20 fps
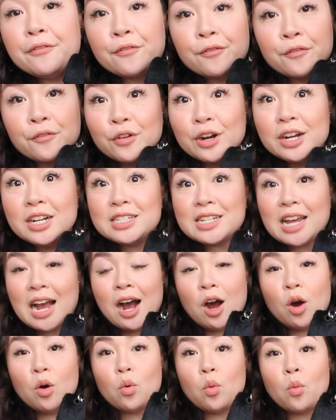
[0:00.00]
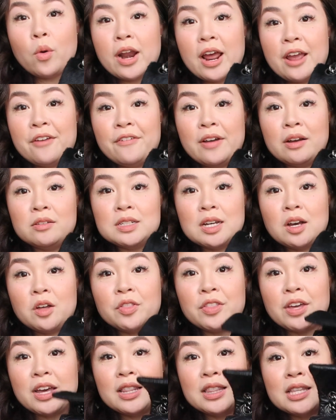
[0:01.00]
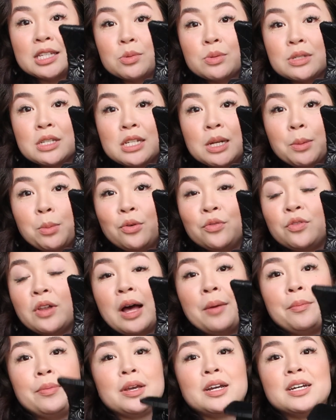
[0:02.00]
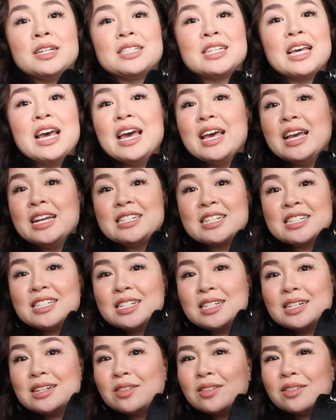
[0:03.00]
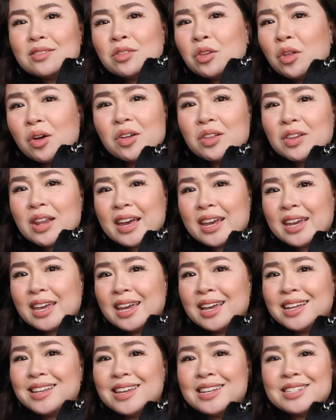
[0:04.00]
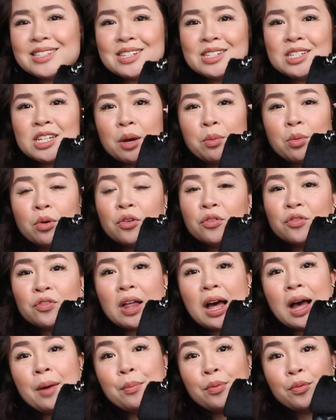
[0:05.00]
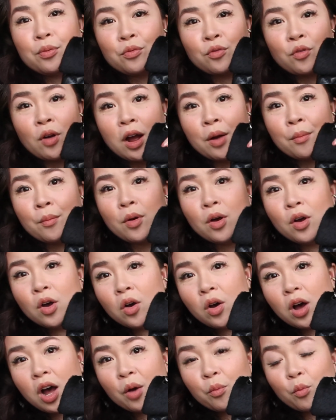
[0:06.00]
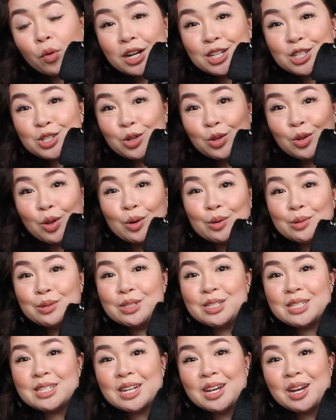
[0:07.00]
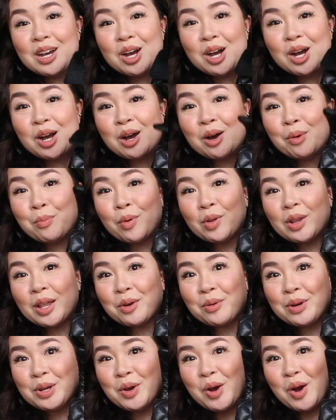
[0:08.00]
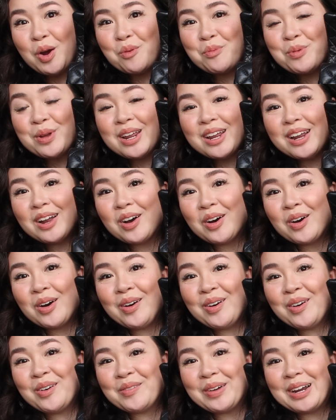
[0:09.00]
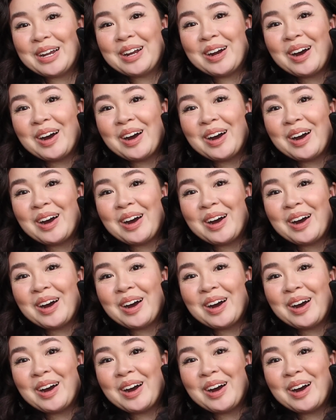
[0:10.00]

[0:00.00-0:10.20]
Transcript: I freaked out when I found out that this was a double flap because it doesn't look like it is a double flap from when it's closed, but like when you open it, oh my